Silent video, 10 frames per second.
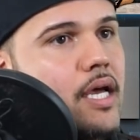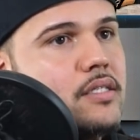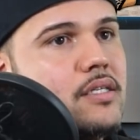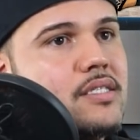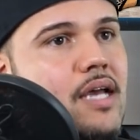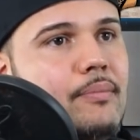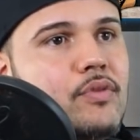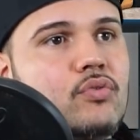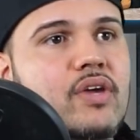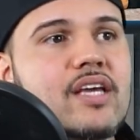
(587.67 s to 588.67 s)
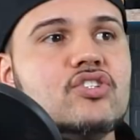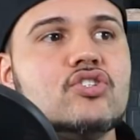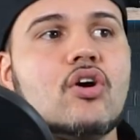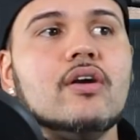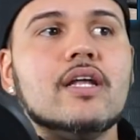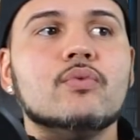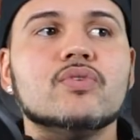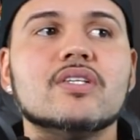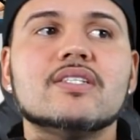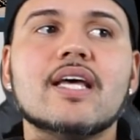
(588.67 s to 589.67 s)
to top the UK's chart, and it
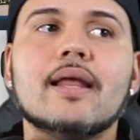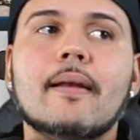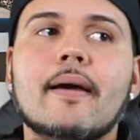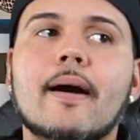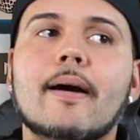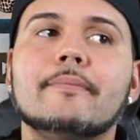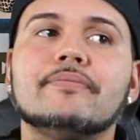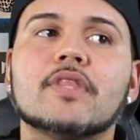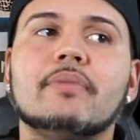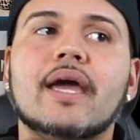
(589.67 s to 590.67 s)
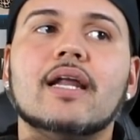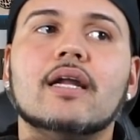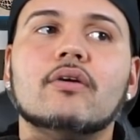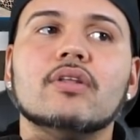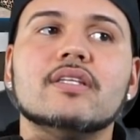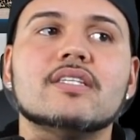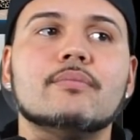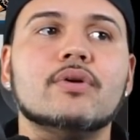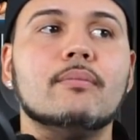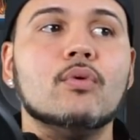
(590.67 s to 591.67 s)
was the second the band on early
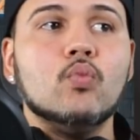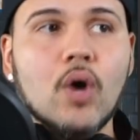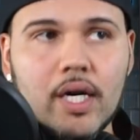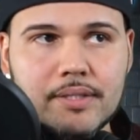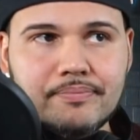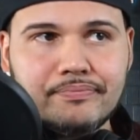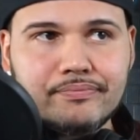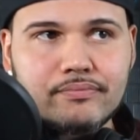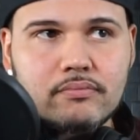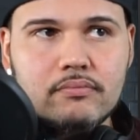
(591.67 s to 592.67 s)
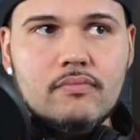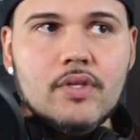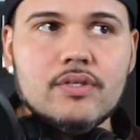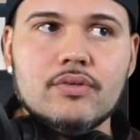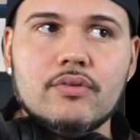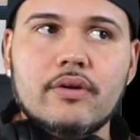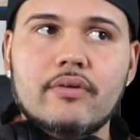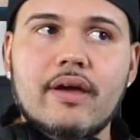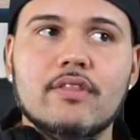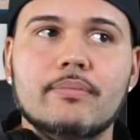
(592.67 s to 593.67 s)
December number one. So there
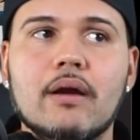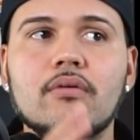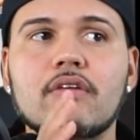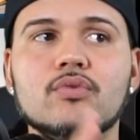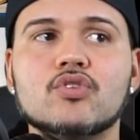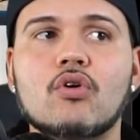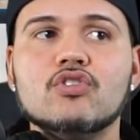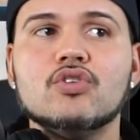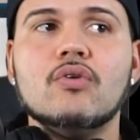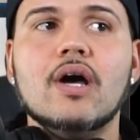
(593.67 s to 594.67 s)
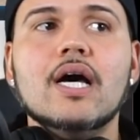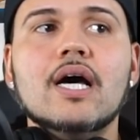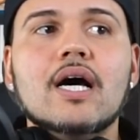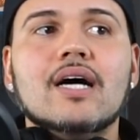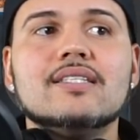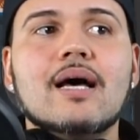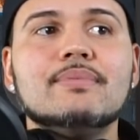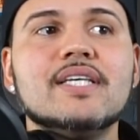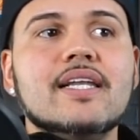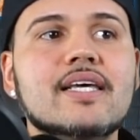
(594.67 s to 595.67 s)
you have it. The Power of Love was also a
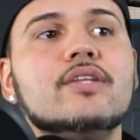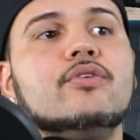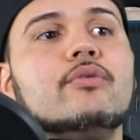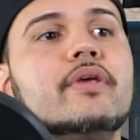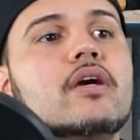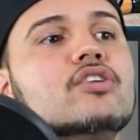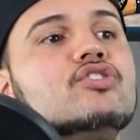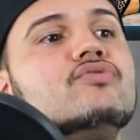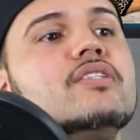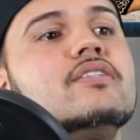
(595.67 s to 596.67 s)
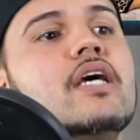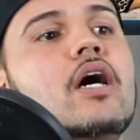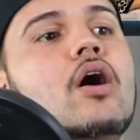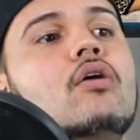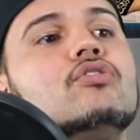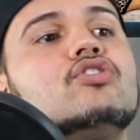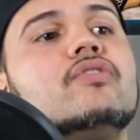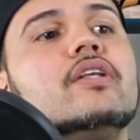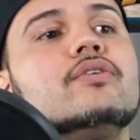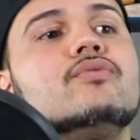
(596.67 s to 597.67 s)
top 10 hit in European countries,
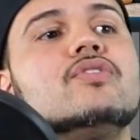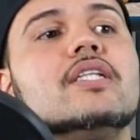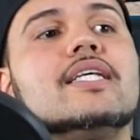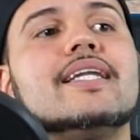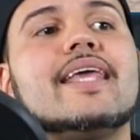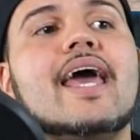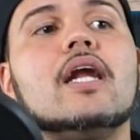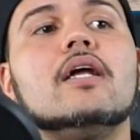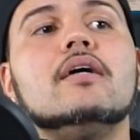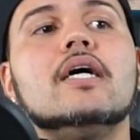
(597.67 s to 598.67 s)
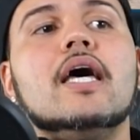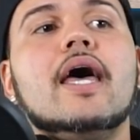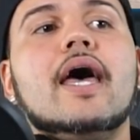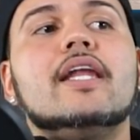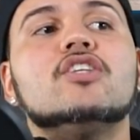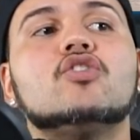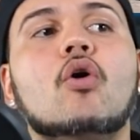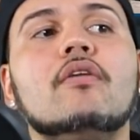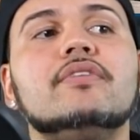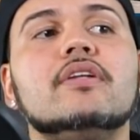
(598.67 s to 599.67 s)
Australia, New Zealand, and Canada, and is
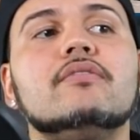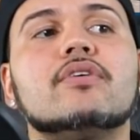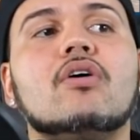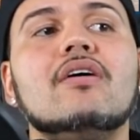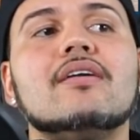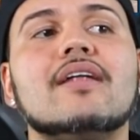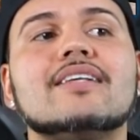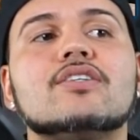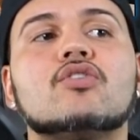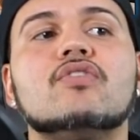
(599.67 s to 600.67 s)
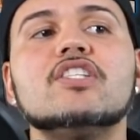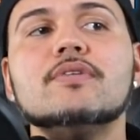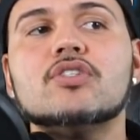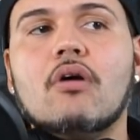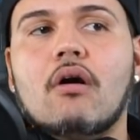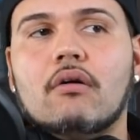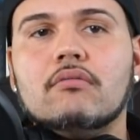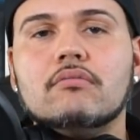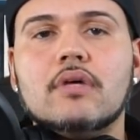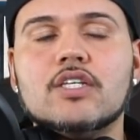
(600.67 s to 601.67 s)
often regarded as a Christmas song.
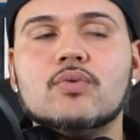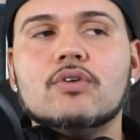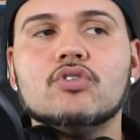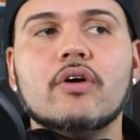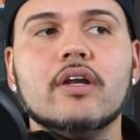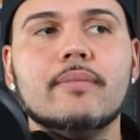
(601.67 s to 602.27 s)
That's what I was talking